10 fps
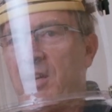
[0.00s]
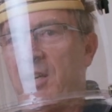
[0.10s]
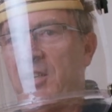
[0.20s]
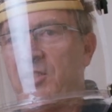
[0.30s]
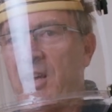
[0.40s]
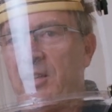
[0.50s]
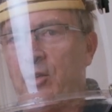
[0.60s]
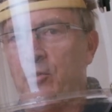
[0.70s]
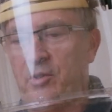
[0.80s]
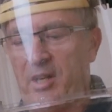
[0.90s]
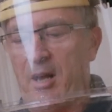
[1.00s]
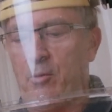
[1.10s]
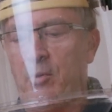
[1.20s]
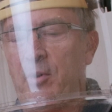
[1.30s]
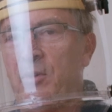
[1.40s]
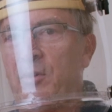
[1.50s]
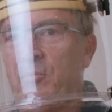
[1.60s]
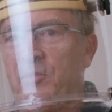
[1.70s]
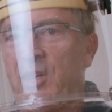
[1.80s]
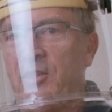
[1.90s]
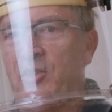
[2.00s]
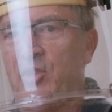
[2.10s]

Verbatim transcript: and inside the cutout. We checked the